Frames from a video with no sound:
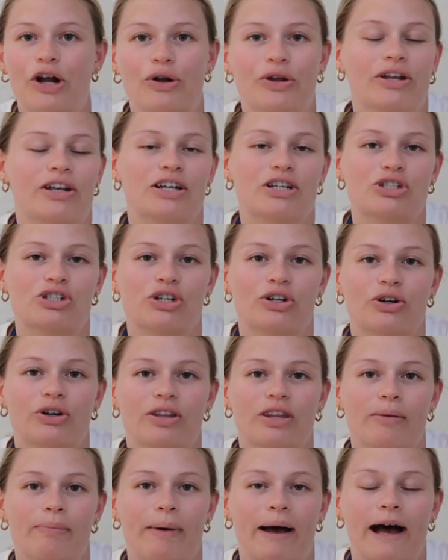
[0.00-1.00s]
air conditioner
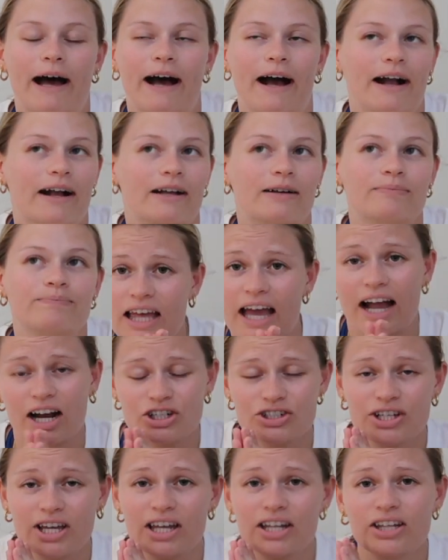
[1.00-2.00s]
in the back they
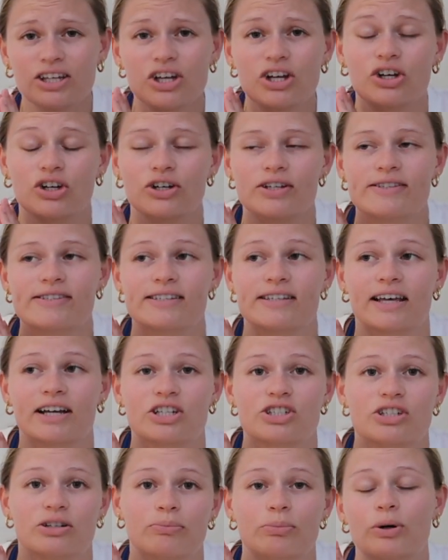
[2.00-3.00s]
actually had like a good
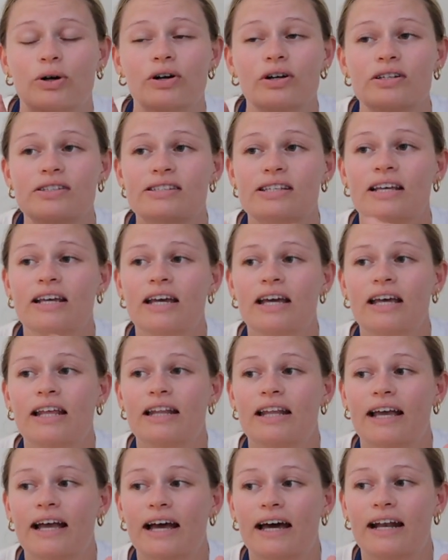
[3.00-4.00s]
selection of books
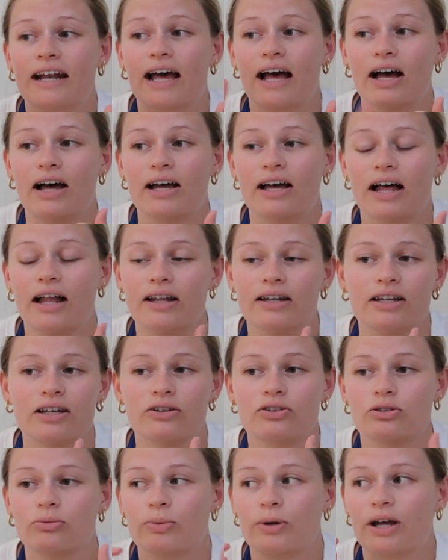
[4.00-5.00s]
they had Elin
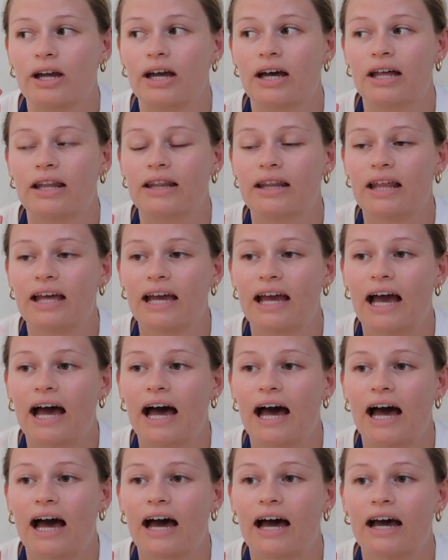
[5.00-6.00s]
Hilderbrand, they
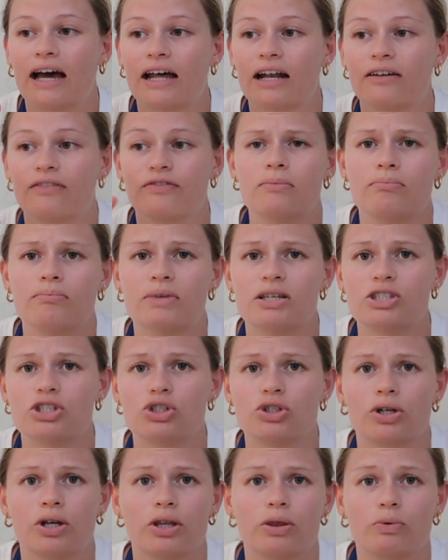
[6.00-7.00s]
had
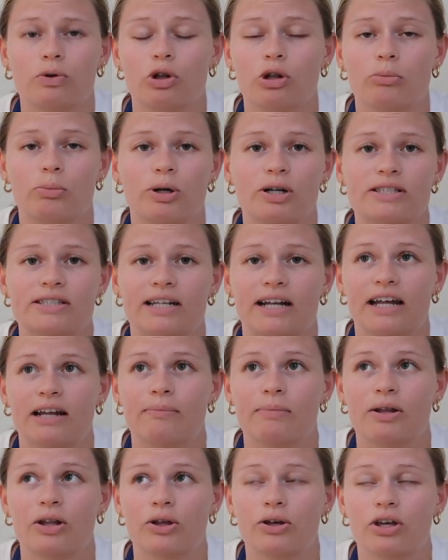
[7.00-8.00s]
mystery thriller books that I
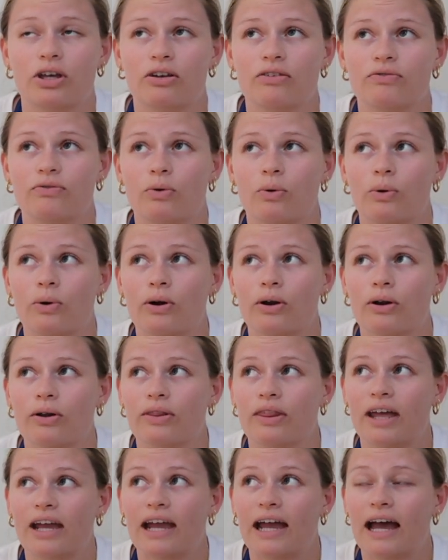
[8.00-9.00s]
had been looking
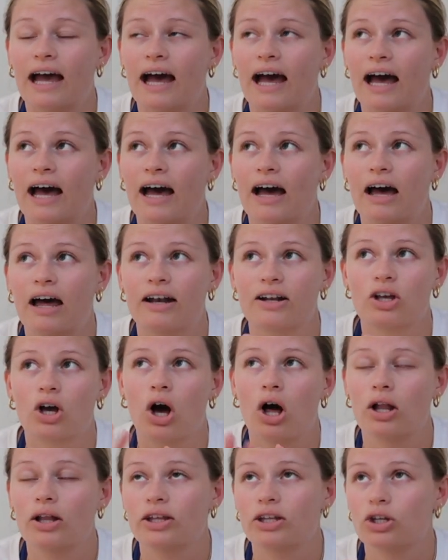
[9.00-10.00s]
for, they had
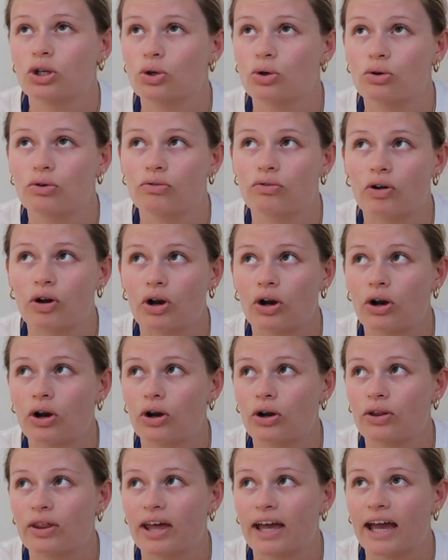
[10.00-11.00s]
Colleen
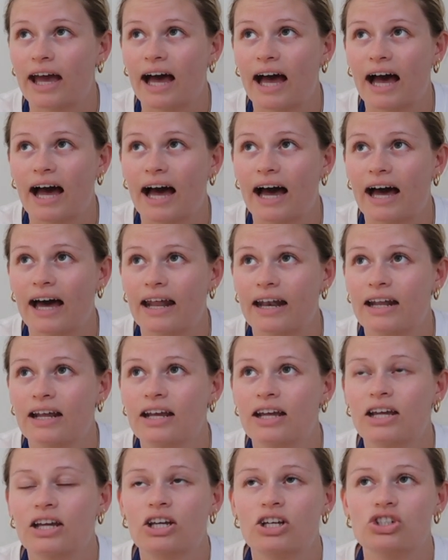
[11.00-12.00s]
Hoover, they had
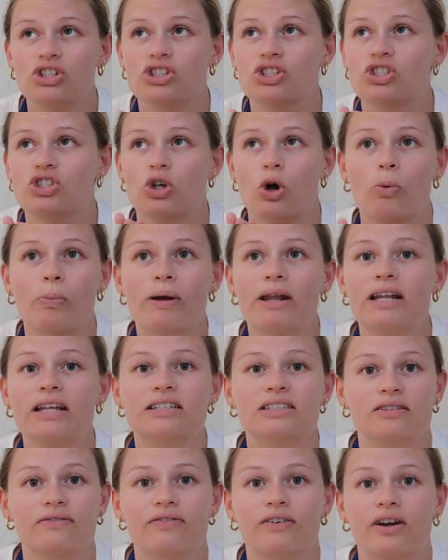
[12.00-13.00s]
just so
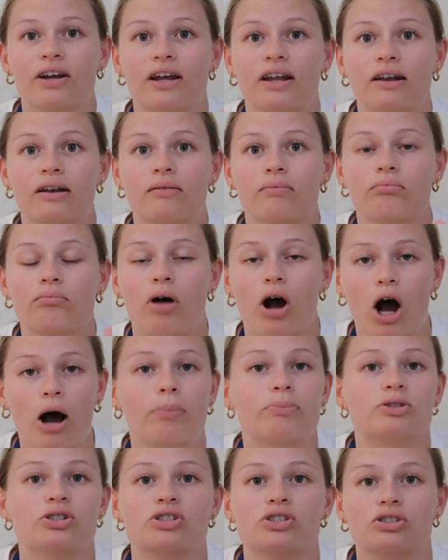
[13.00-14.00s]
many different
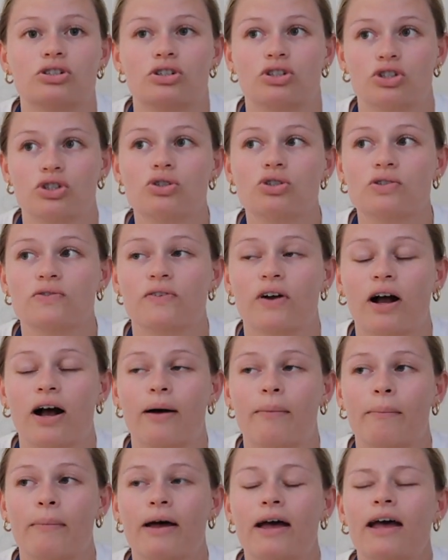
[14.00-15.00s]
options to choose
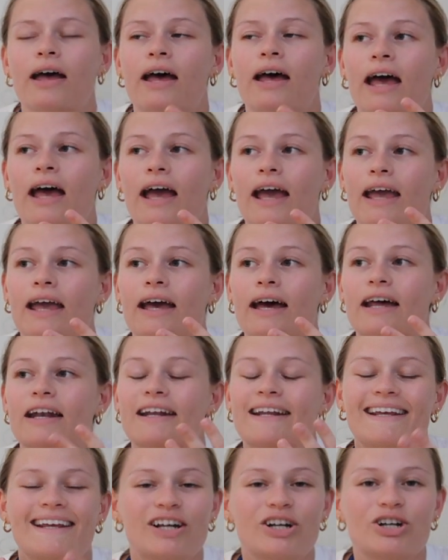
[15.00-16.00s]
from.
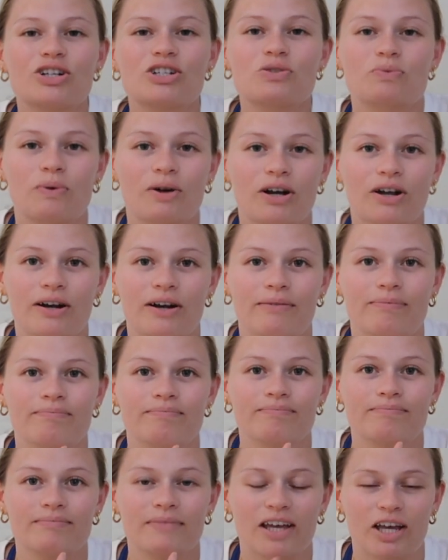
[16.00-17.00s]
And here's where
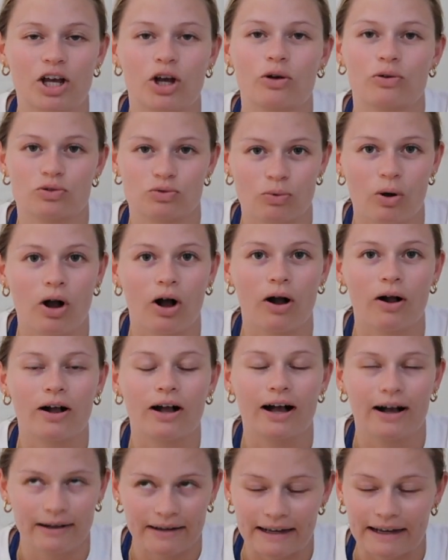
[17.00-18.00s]
it goes wrong
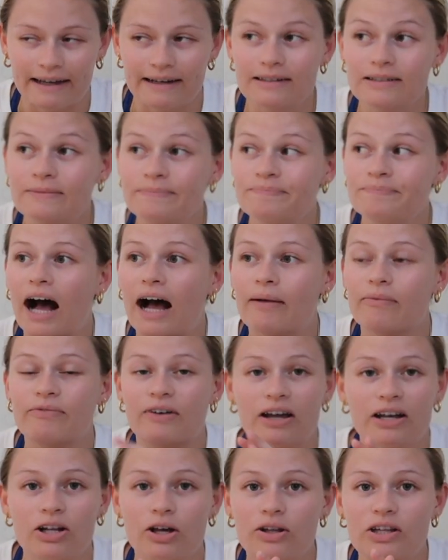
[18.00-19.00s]
again. I'm
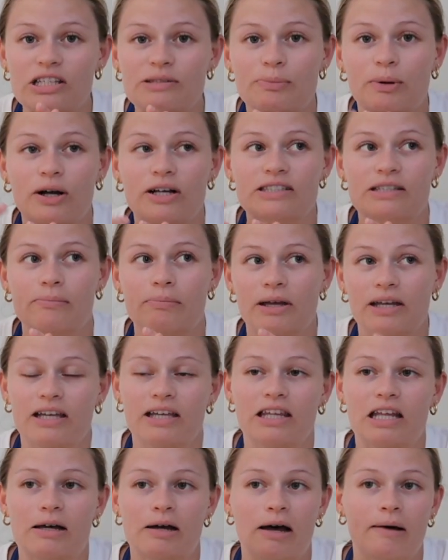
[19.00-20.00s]
finding all these books, I'm
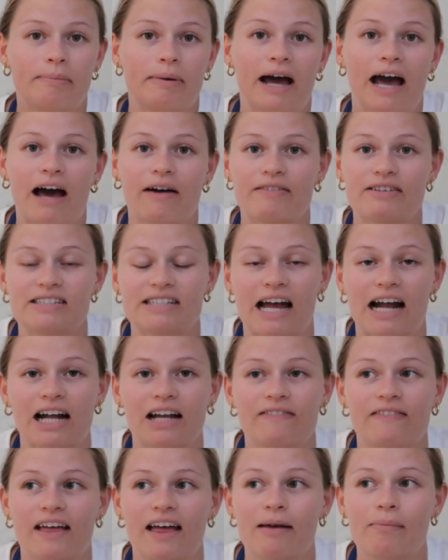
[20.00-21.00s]
picking them up, I have a
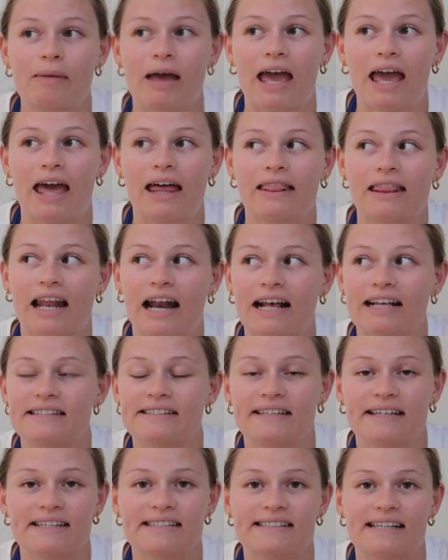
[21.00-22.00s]
stack of them, and then I
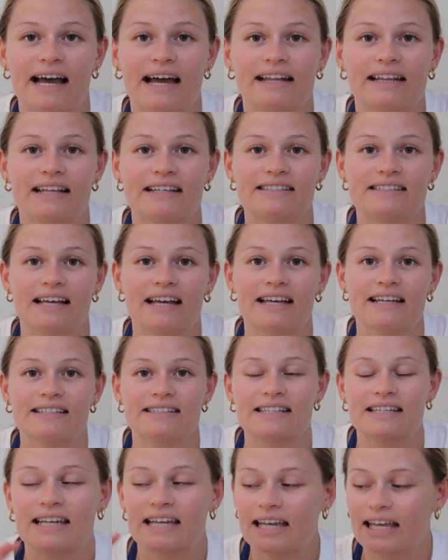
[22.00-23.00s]
see a sign that
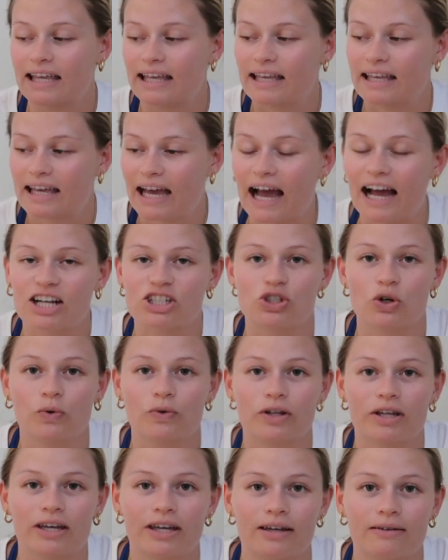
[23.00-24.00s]
says cash
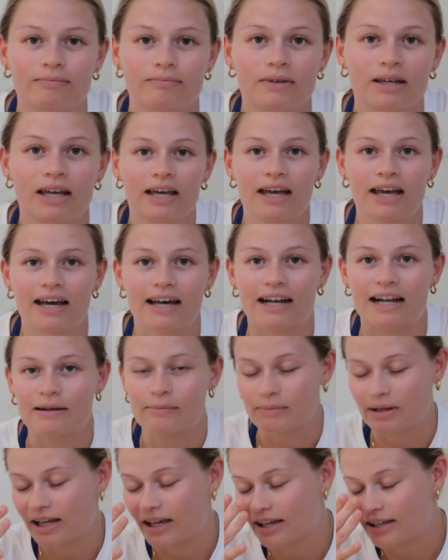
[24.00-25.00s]
only. And
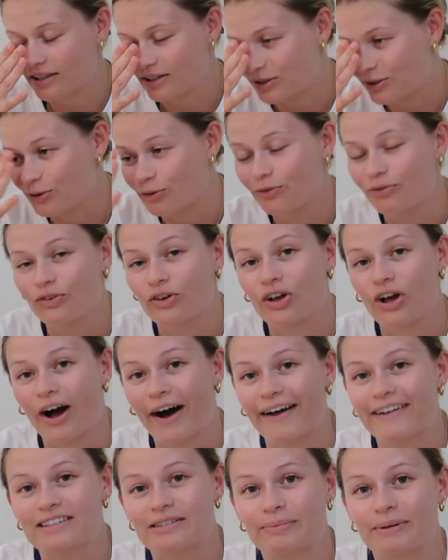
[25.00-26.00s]
I'm like, you've
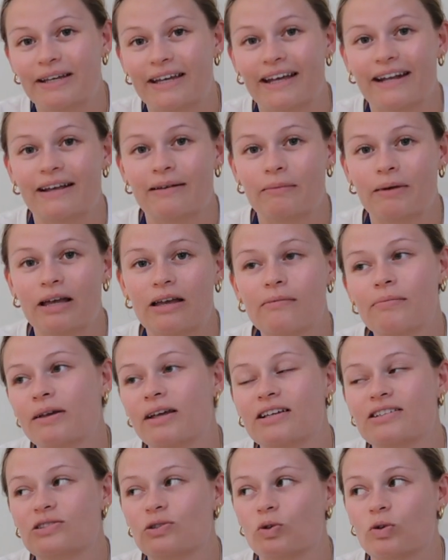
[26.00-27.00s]
got to be kidding me
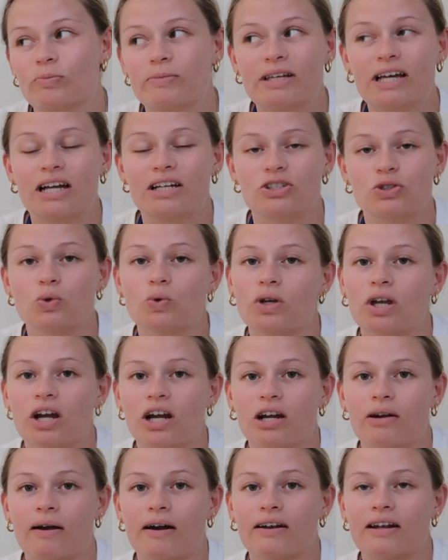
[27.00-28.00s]
because normally I do
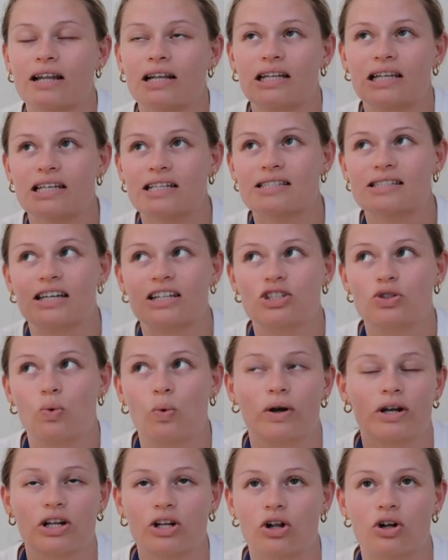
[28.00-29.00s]
carry around at least like
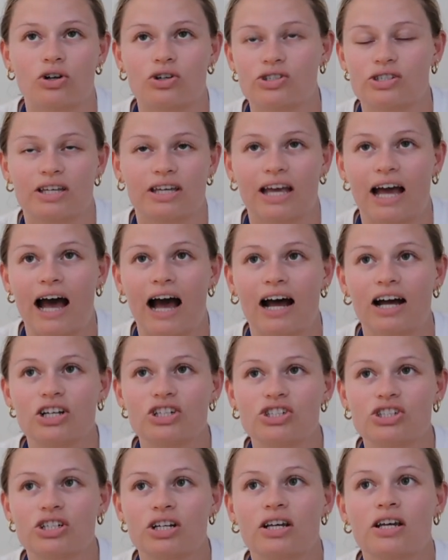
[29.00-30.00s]
$20 in
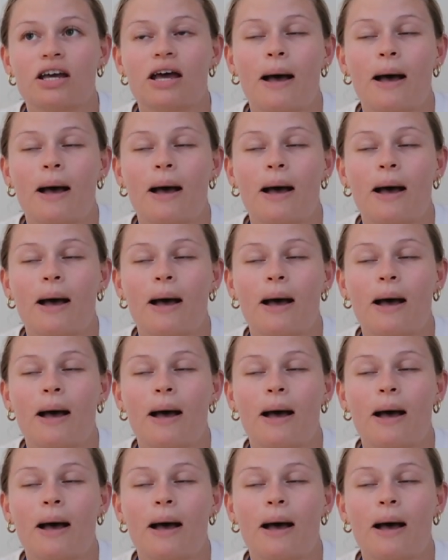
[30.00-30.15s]
cash.